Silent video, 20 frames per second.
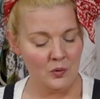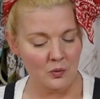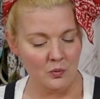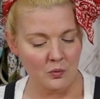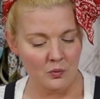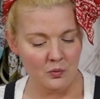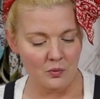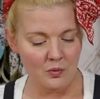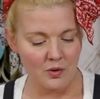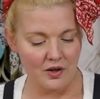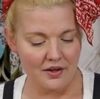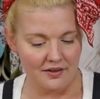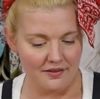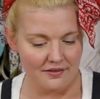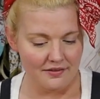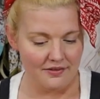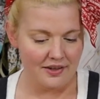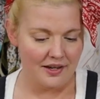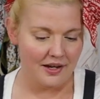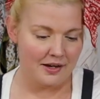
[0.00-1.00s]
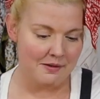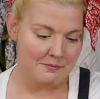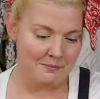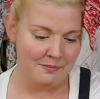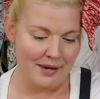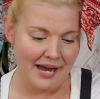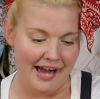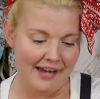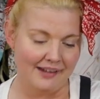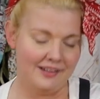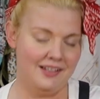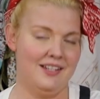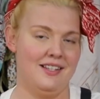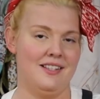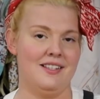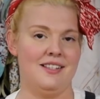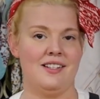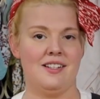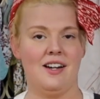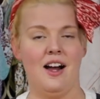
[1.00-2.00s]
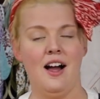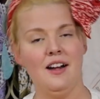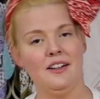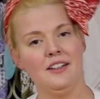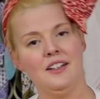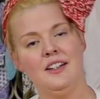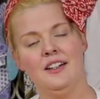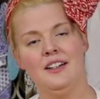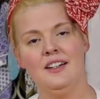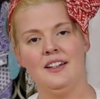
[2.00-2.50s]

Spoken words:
one of them back in stock.